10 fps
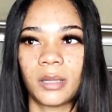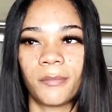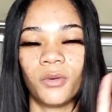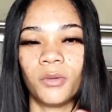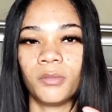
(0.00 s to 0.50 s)
I'm
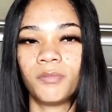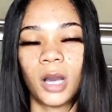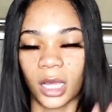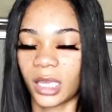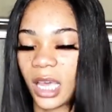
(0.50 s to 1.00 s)
going
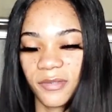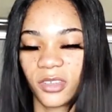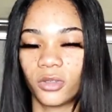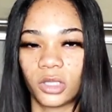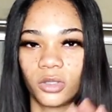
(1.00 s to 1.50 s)
podcast
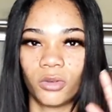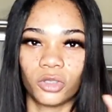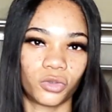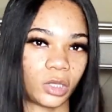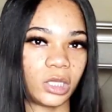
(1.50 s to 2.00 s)
videos is going
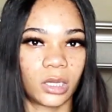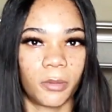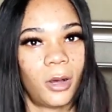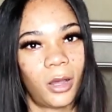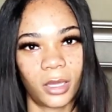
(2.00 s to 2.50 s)
straight to the
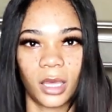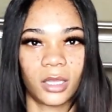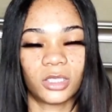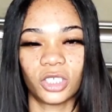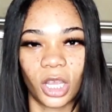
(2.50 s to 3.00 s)

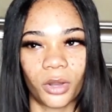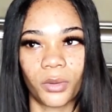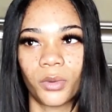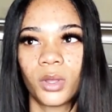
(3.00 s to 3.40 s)
podcast channel.